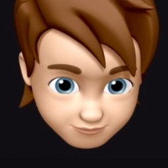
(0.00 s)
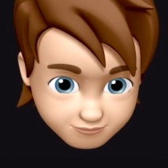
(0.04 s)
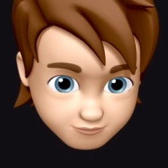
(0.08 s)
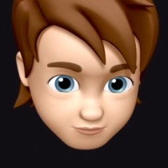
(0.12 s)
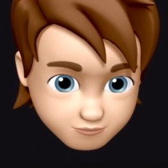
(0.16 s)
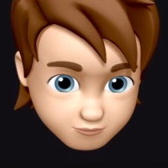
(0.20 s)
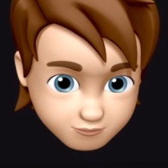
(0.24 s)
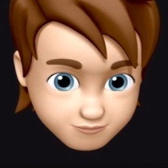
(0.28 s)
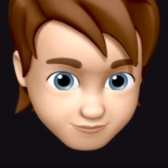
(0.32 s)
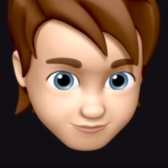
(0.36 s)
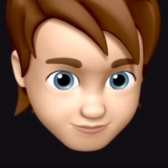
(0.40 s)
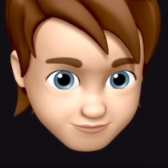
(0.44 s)
So
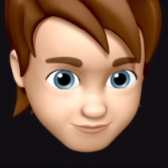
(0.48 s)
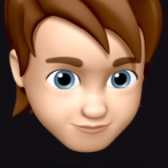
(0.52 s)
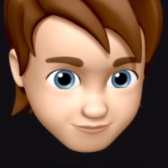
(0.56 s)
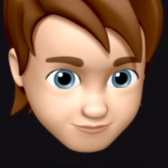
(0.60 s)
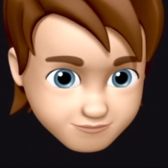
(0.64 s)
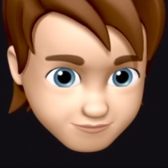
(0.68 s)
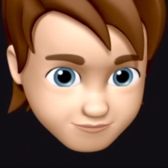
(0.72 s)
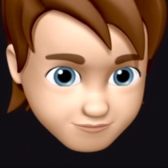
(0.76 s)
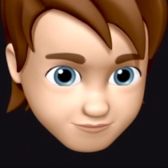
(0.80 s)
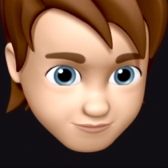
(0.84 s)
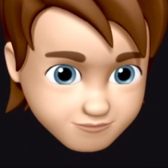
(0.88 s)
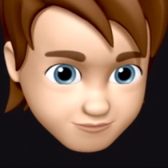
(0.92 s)
if I
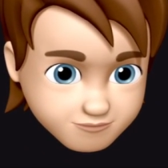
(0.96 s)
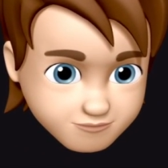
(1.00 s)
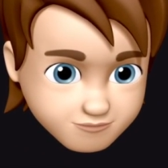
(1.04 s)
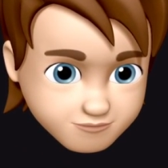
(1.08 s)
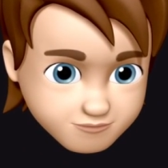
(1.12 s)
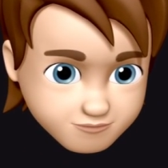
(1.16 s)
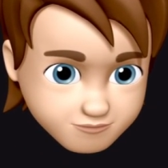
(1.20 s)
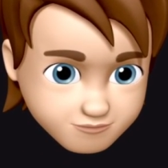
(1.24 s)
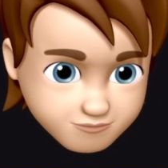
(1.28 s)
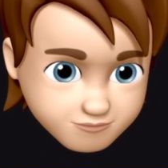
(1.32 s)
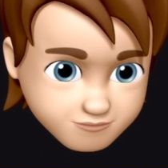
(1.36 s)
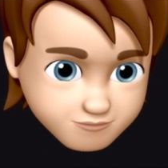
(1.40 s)
just
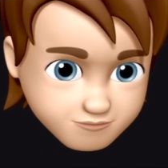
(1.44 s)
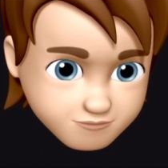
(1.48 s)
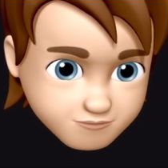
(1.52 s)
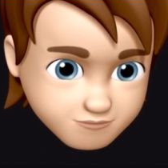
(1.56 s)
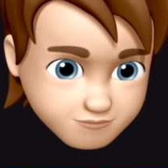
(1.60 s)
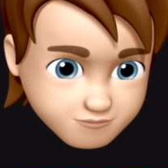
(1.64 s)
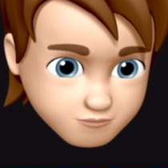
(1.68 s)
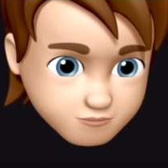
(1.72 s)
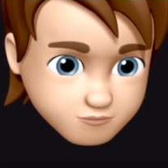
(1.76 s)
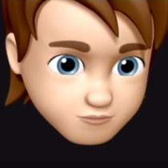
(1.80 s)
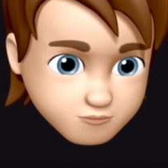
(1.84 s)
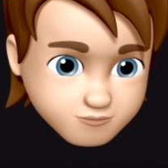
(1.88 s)

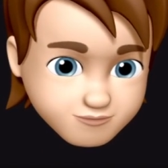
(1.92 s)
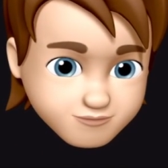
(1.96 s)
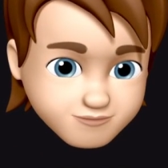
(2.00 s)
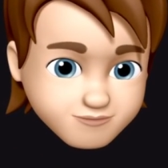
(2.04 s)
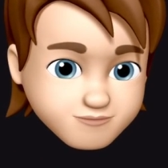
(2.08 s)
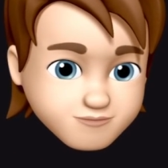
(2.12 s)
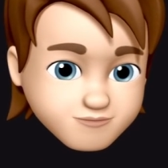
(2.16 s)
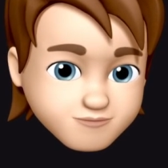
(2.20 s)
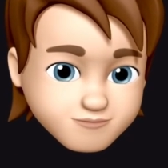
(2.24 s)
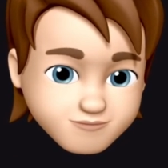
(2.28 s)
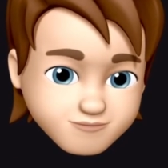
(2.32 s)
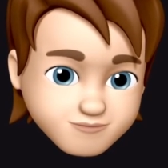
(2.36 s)
zoom
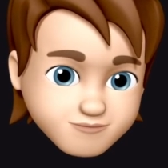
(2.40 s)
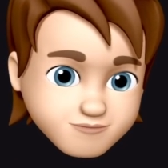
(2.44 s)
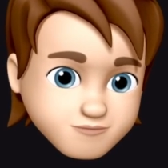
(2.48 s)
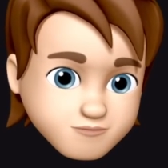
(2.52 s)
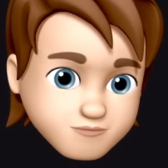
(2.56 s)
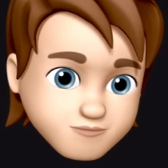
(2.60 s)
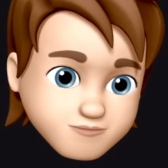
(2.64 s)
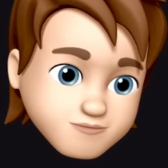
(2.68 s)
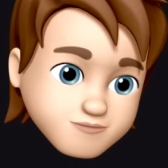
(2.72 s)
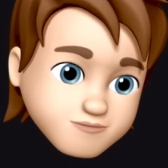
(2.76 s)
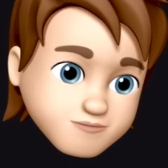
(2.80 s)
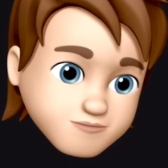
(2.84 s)
in and I
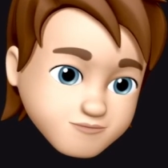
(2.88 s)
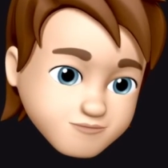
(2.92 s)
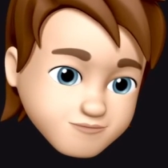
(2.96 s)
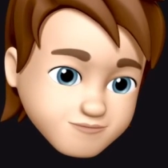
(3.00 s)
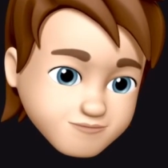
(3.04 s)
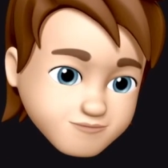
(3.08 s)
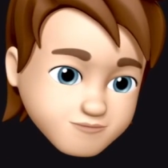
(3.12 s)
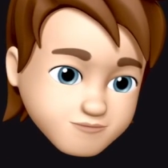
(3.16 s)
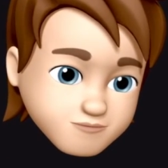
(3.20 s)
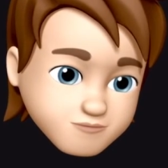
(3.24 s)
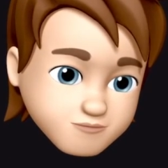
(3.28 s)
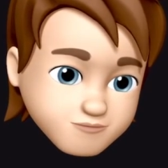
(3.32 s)
switch to a
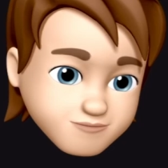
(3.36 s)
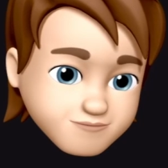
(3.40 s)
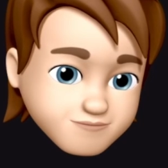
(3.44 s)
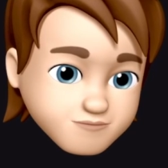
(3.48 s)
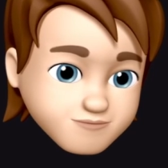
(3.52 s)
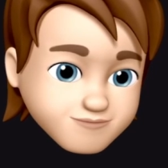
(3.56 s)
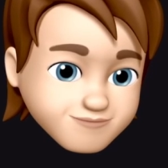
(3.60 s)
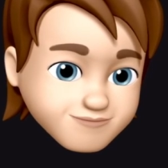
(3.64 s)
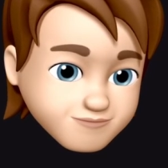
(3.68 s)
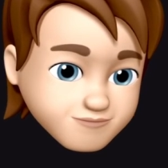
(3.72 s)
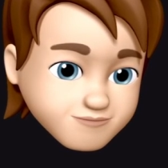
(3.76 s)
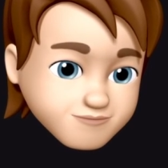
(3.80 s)
view of
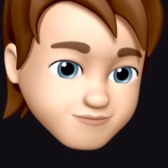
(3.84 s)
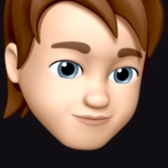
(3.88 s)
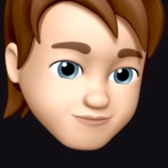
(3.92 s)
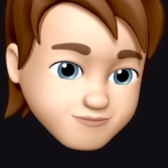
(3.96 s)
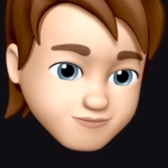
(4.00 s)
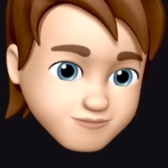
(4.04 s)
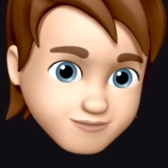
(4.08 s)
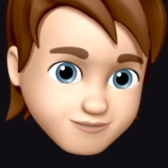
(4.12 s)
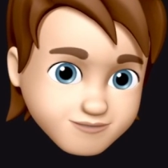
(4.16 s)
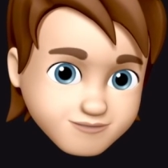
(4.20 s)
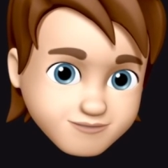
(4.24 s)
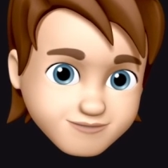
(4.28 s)
months,
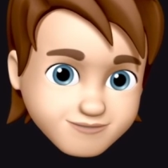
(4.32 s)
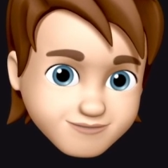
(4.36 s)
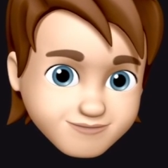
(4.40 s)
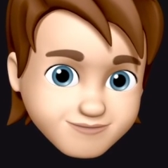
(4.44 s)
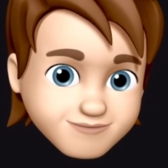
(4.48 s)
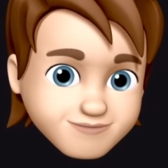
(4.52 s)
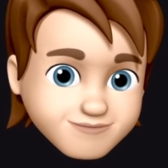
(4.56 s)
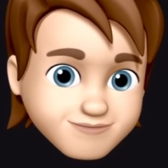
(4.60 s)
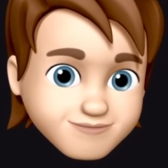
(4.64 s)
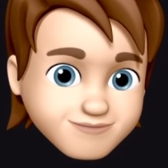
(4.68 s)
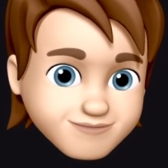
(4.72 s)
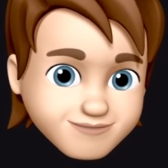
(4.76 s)
and I can
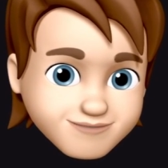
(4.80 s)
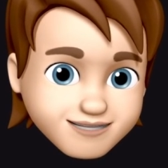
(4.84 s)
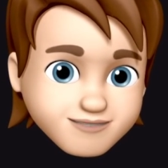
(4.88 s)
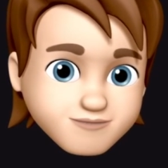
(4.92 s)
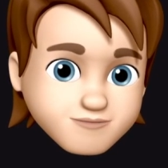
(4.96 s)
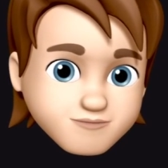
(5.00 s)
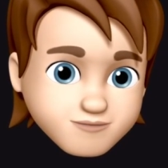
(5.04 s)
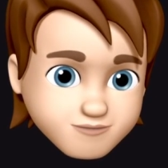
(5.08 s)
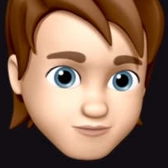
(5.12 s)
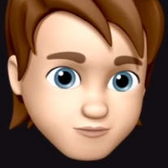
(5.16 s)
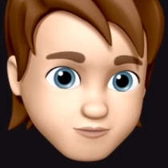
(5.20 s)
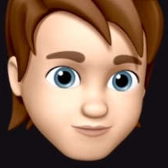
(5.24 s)
see again
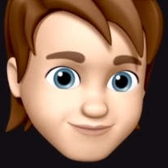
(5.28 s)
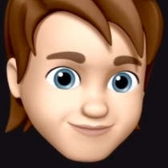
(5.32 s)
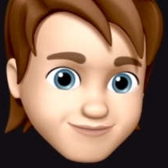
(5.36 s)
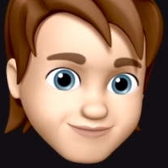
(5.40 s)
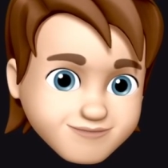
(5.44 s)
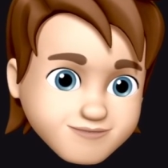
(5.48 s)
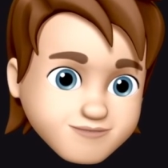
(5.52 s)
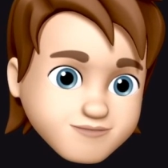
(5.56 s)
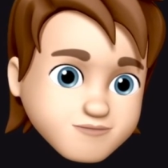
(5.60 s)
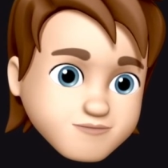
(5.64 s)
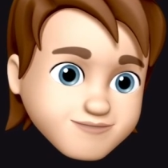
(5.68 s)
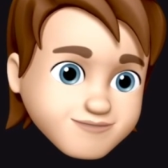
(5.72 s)
my Twitter
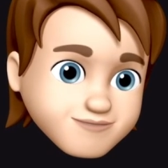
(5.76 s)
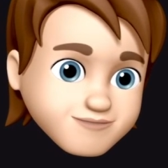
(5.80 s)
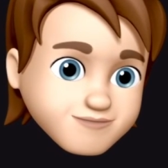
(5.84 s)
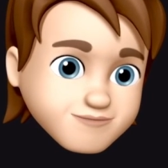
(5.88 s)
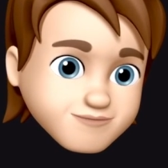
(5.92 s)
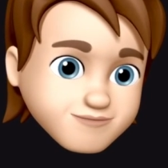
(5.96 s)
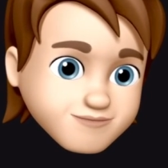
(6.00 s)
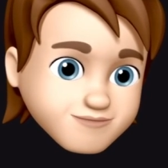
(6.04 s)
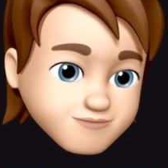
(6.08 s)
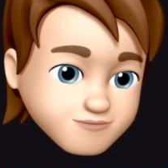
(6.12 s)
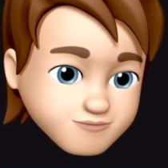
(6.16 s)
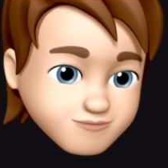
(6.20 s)
interact
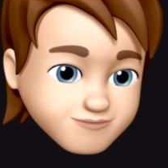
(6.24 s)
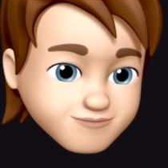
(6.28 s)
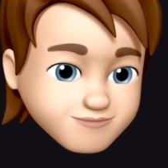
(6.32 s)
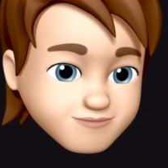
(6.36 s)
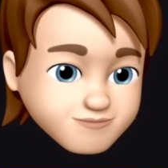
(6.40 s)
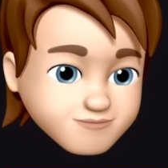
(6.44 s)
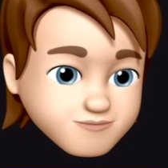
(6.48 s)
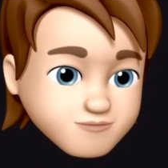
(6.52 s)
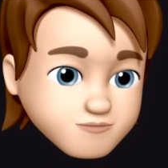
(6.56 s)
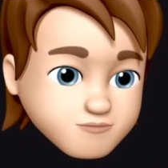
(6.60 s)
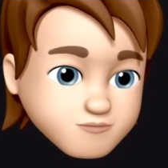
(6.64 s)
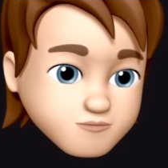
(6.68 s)
events, but this
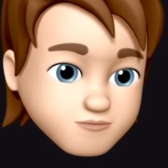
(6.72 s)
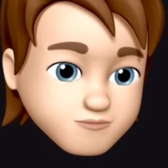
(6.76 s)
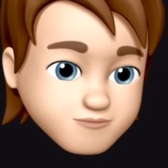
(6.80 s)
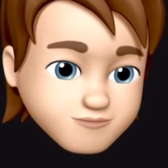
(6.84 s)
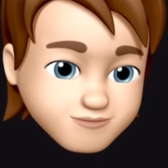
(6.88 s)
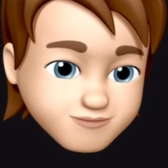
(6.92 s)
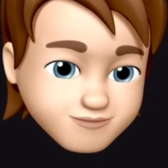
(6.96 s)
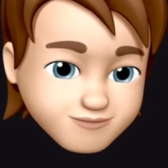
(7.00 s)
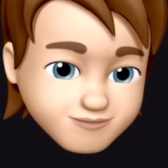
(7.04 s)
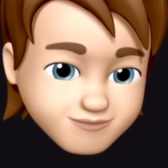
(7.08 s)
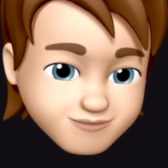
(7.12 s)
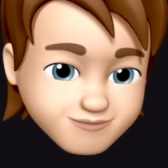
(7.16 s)
time
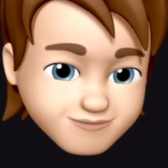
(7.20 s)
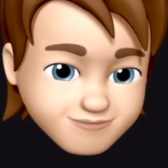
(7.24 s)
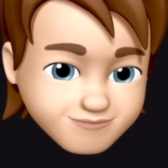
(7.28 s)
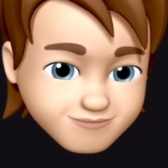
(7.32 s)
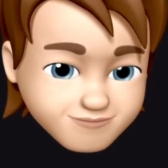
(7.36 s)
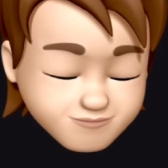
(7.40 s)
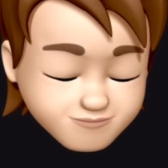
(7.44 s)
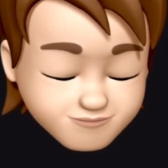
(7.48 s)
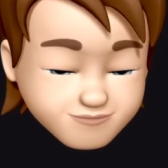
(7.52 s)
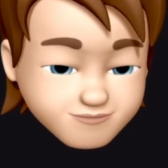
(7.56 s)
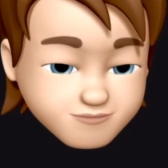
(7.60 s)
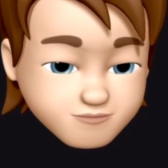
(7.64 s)
last
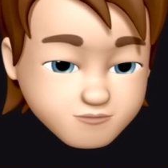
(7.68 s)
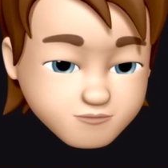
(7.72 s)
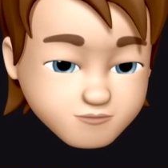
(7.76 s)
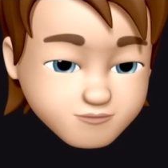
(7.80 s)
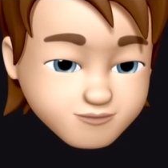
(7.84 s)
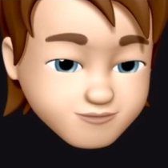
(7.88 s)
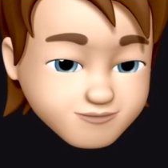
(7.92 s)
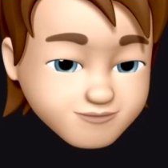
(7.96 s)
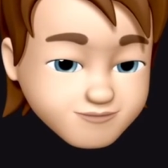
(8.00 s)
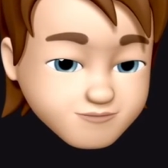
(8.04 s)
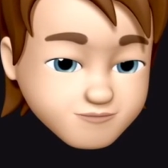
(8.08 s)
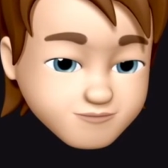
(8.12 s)
year
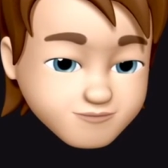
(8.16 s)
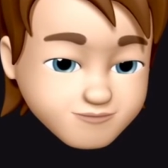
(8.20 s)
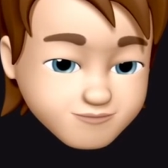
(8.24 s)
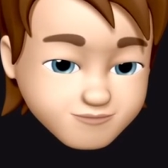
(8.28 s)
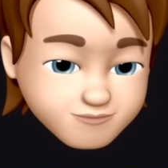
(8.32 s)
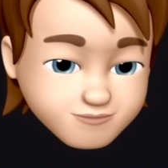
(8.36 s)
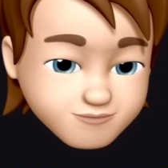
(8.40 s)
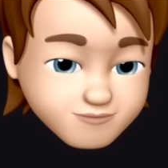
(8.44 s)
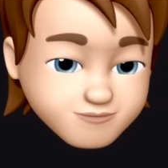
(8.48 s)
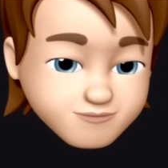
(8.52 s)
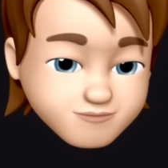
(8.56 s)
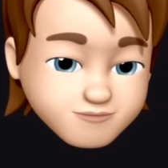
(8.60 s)
by
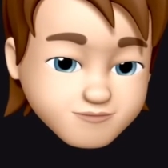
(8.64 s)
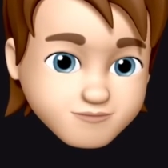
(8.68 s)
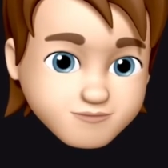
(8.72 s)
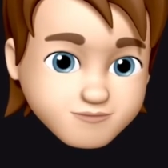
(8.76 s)
month.